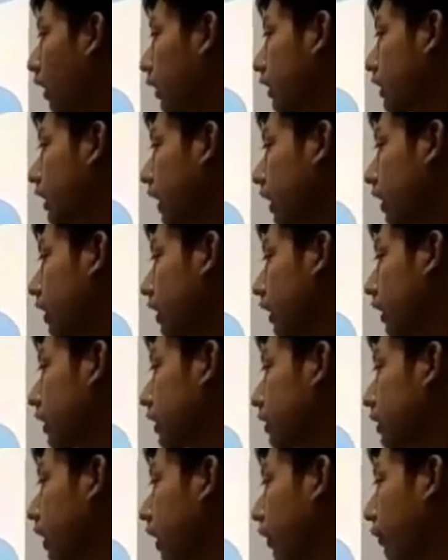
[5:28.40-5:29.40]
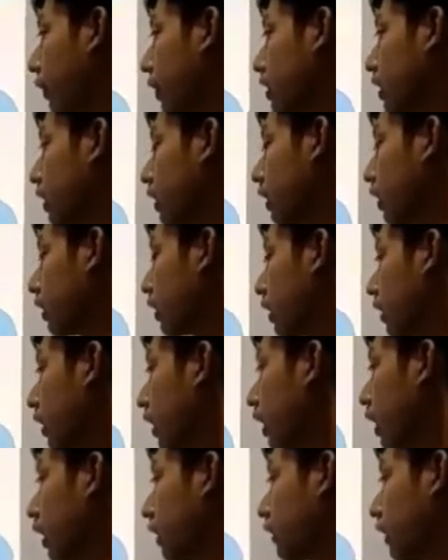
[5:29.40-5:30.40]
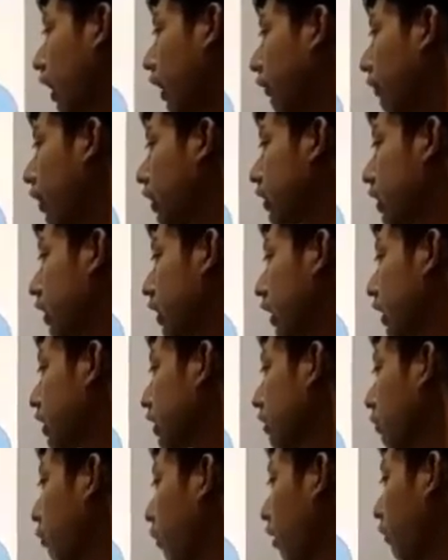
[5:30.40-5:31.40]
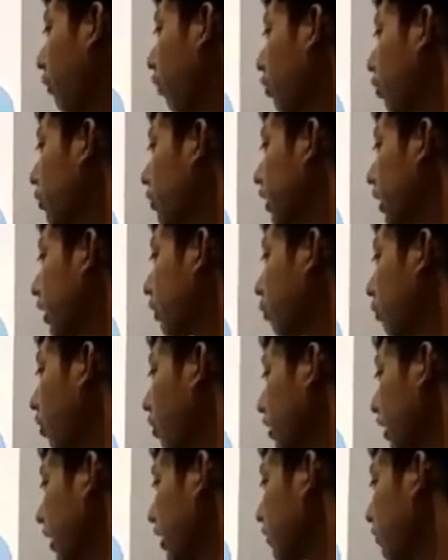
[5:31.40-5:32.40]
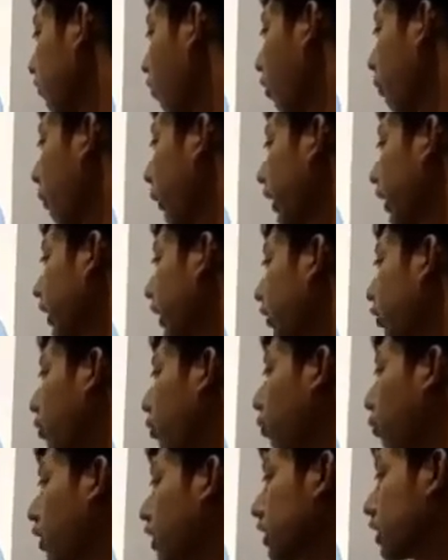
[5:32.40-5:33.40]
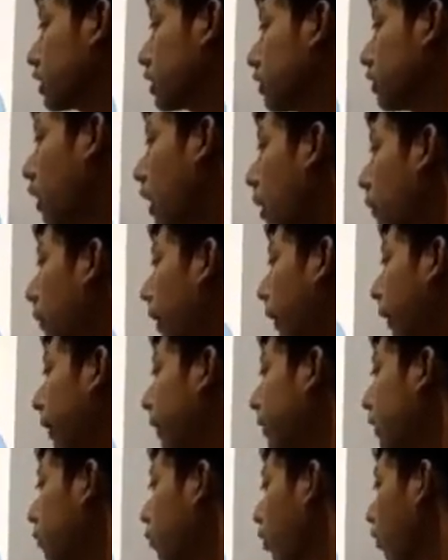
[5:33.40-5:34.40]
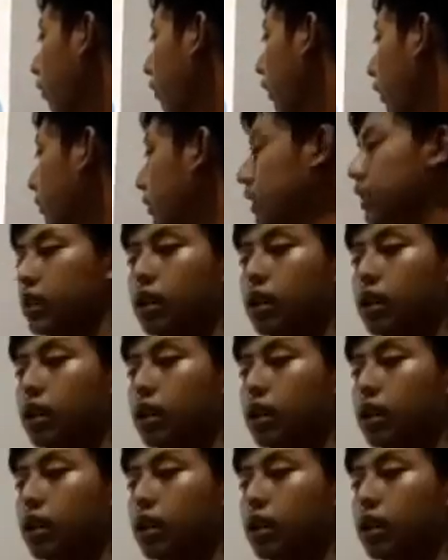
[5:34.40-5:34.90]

The second is derivation. Derivation is the morphological process for making new words by adding morphemes.